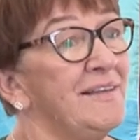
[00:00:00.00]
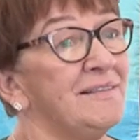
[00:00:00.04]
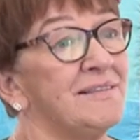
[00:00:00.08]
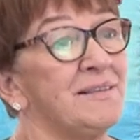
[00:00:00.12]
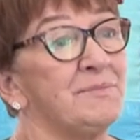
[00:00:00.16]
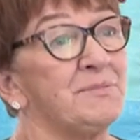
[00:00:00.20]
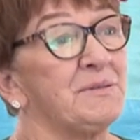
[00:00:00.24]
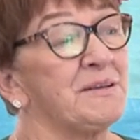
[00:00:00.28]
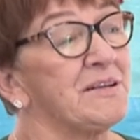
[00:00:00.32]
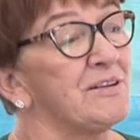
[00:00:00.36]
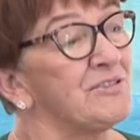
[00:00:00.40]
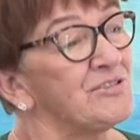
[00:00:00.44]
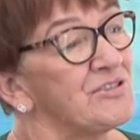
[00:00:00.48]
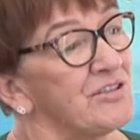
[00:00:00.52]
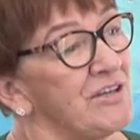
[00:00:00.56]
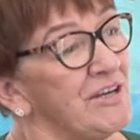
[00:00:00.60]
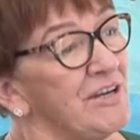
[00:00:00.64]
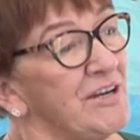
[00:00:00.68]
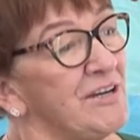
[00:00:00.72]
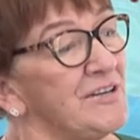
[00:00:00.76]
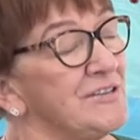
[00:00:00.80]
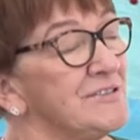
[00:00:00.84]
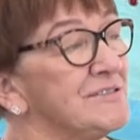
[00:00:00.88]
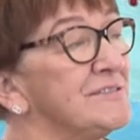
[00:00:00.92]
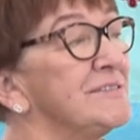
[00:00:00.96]
the big
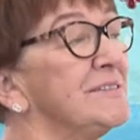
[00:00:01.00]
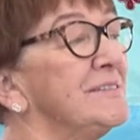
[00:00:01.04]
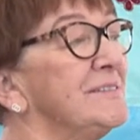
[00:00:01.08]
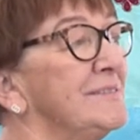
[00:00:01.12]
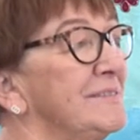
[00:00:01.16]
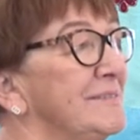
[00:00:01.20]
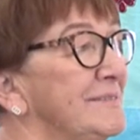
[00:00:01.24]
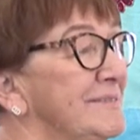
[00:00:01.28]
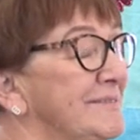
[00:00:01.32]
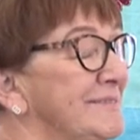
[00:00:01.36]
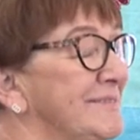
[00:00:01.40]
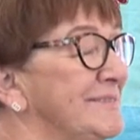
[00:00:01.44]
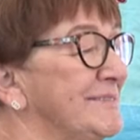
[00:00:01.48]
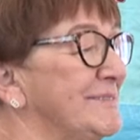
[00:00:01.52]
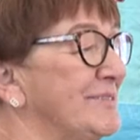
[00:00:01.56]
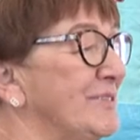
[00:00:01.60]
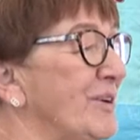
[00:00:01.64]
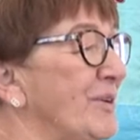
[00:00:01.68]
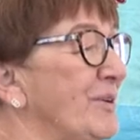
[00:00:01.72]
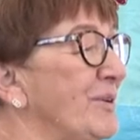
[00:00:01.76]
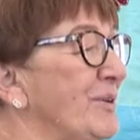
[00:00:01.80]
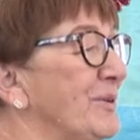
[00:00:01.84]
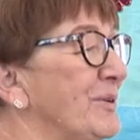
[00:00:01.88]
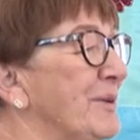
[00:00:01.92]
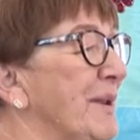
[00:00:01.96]
tears and
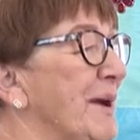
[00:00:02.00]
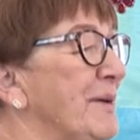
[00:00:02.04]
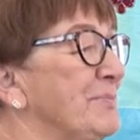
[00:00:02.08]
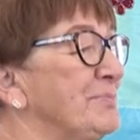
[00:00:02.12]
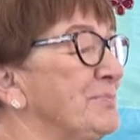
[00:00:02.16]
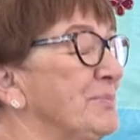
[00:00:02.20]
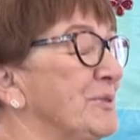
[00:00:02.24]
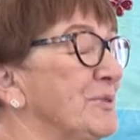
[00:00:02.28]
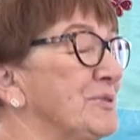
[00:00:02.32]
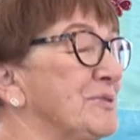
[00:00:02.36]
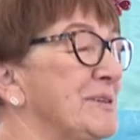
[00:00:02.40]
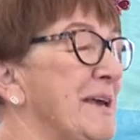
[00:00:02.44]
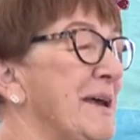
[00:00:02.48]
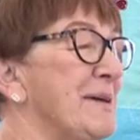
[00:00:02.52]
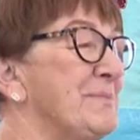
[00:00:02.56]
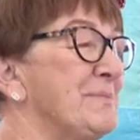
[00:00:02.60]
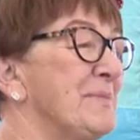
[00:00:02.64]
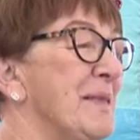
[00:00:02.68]
the whole lot, but